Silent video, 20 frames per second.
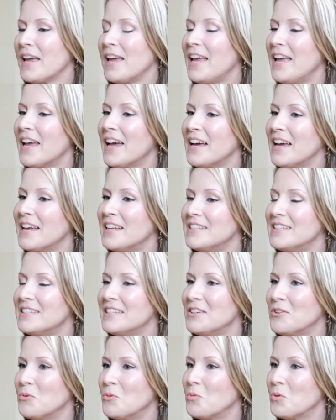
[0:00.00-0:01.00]
And
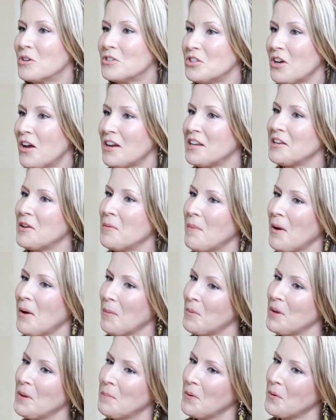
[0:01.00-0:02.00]
we're talking about
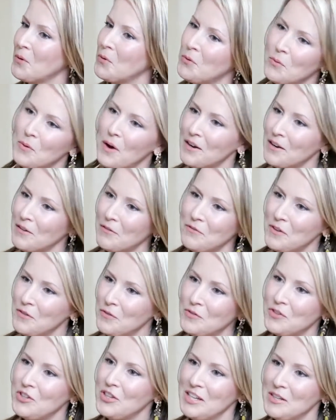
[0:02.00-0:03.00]
people who on a
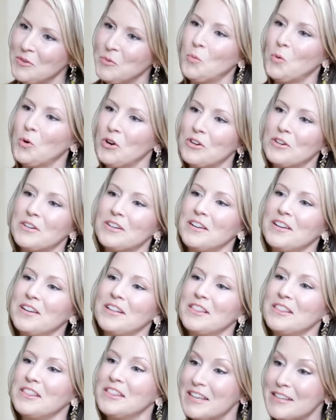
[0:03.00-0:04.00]
15-word
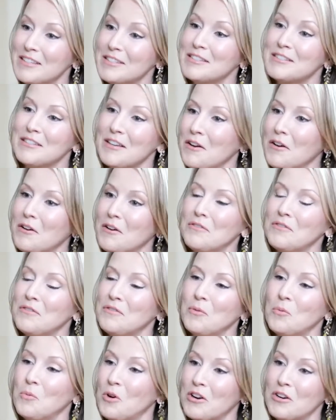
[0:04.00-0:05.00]
list of
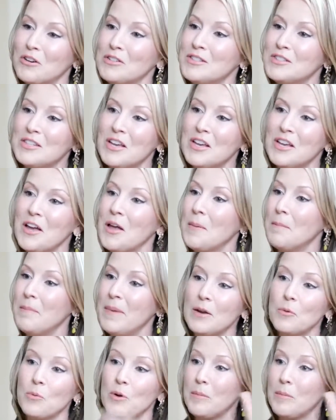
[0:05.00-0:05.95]
words may